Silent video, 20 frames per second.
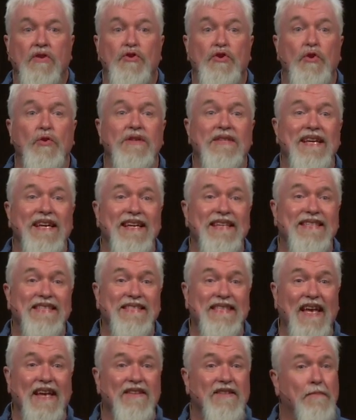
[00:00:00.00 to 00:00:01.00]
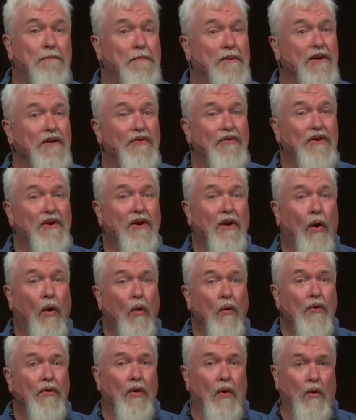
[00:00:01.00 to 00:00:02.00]
choosing instead to build their
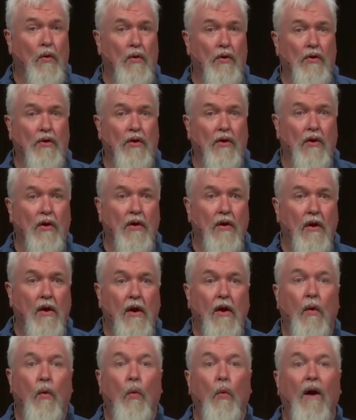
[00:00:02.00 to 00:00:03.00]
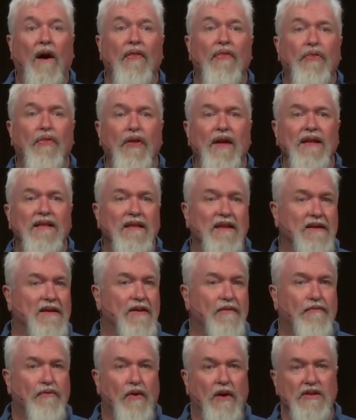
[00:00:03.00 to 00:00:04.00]
own order. One thing that
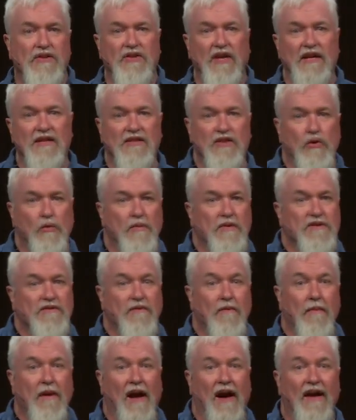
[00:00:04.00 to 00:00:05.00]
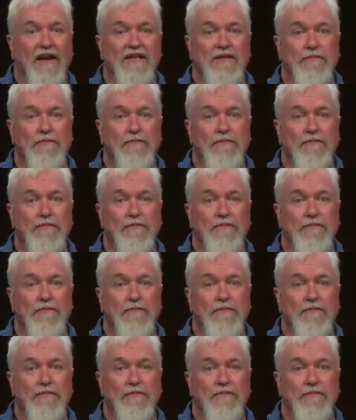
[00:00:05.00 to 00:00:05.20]
differentiates humans from God